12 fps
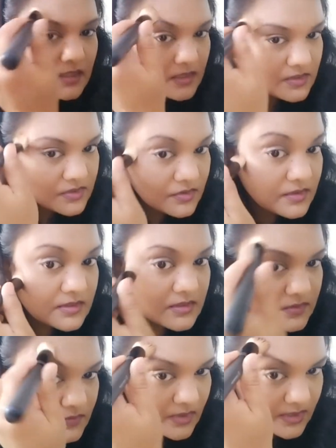So this
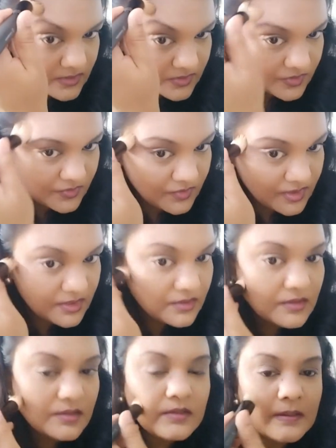is what I do
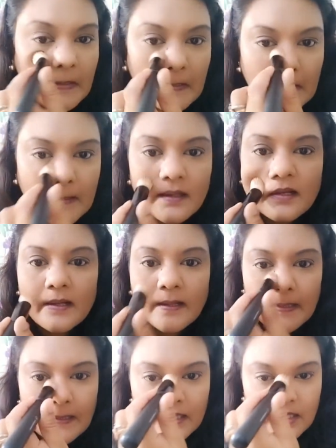here.
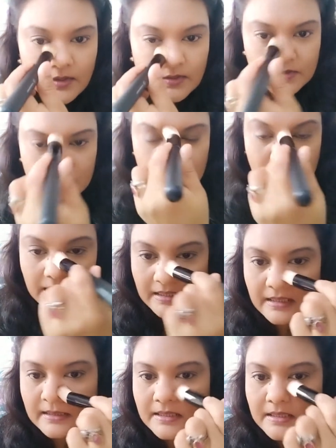Now you see
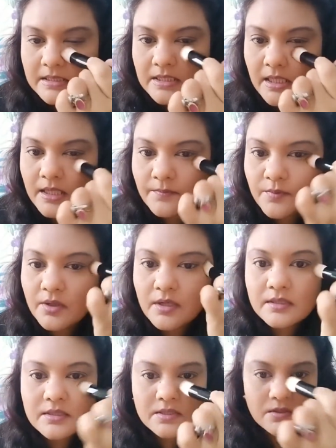the entire product
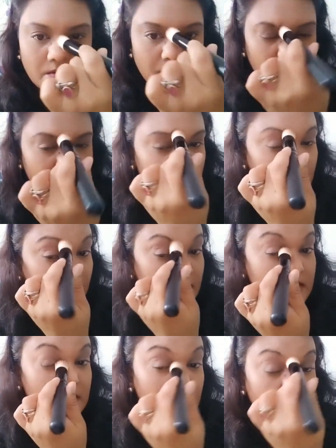has gone into my
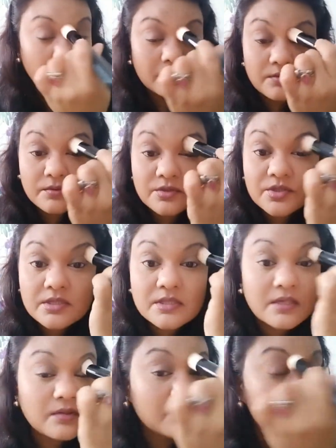skin. You just
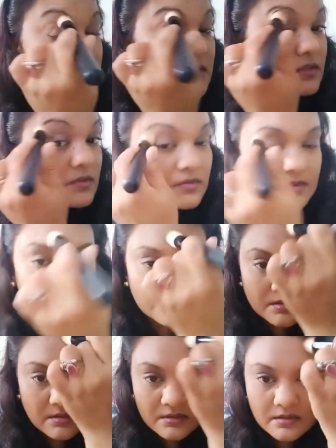cannot see those
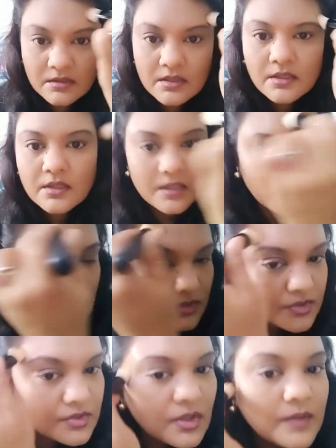
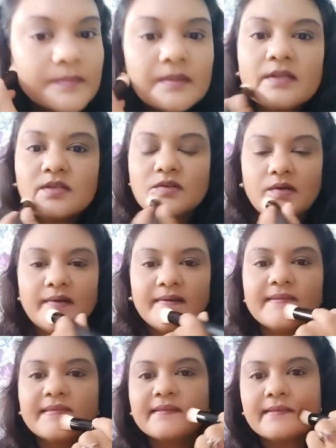droplets or
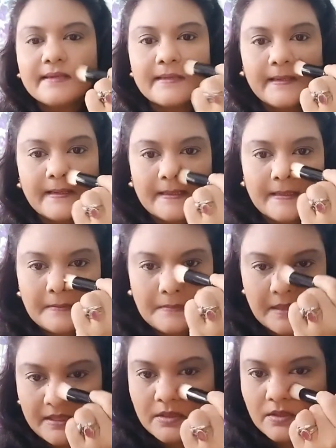anything that I had
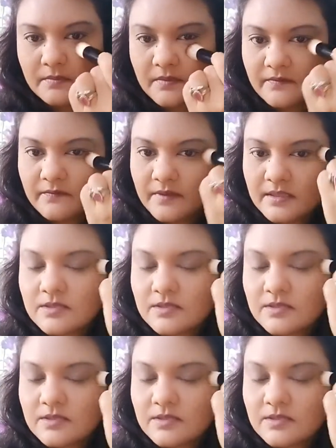applied on my face.